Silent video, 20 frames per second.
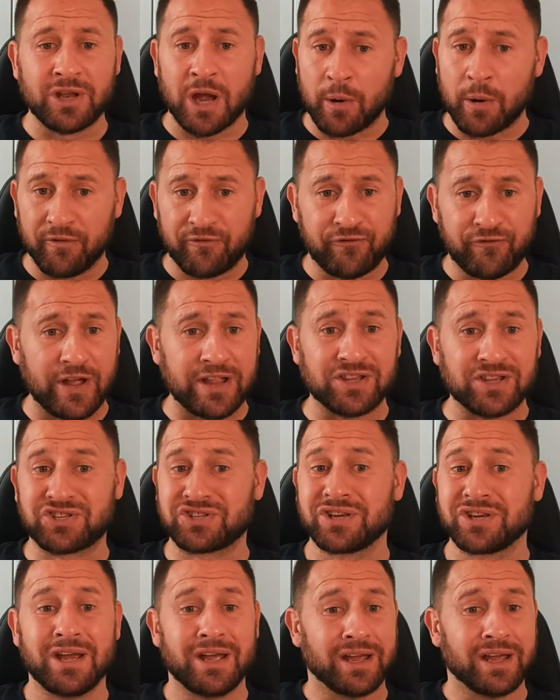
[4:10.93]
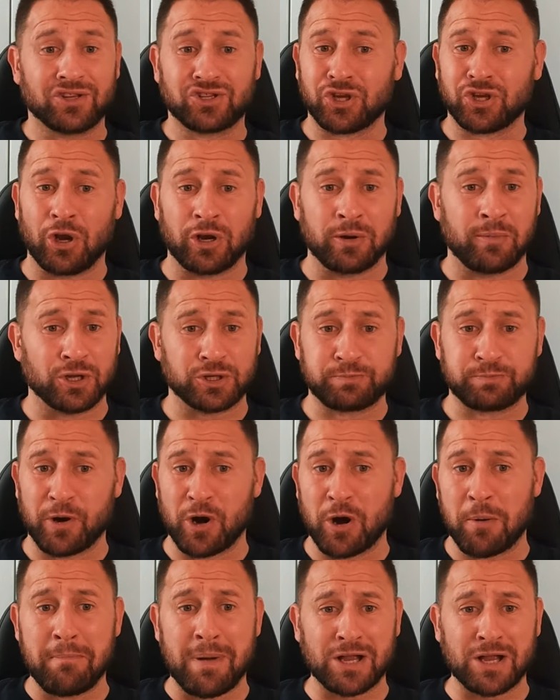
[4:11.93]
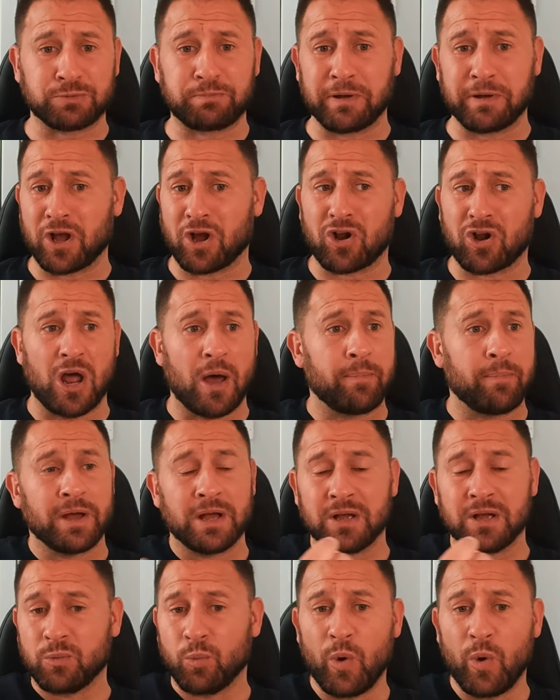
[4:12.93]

No offense, Tottenham Hotspur, a much bigger club.